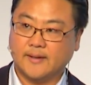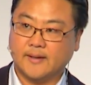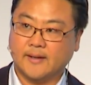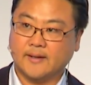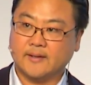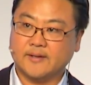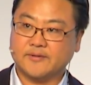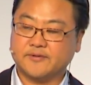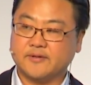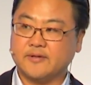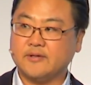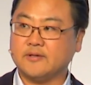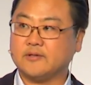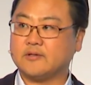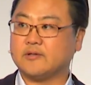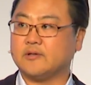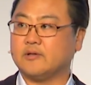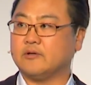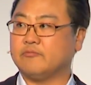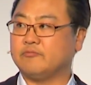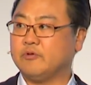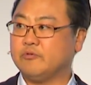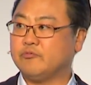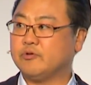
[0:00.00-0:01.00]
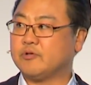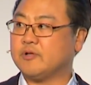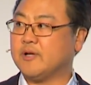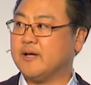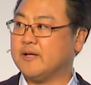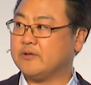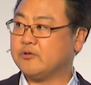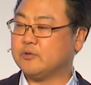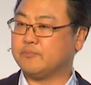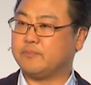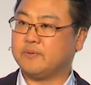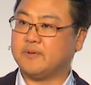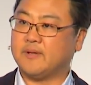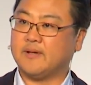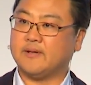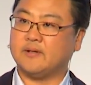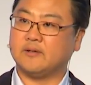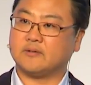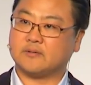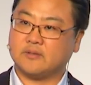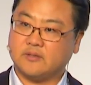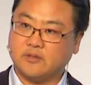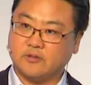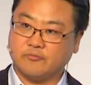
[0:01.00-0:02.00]
And I think we would like to play
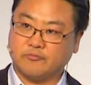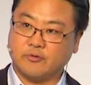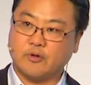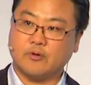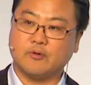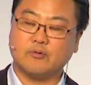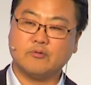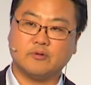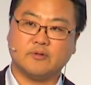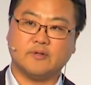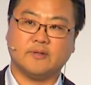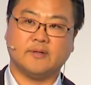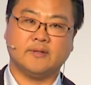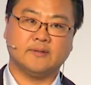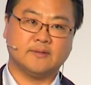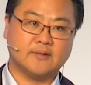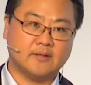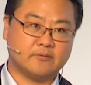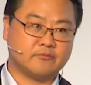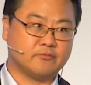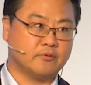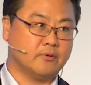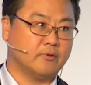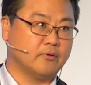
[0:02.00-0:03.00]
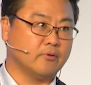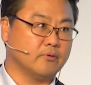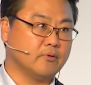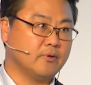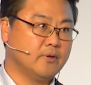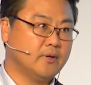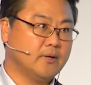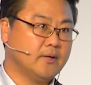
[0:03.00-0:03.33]
a key role in that role.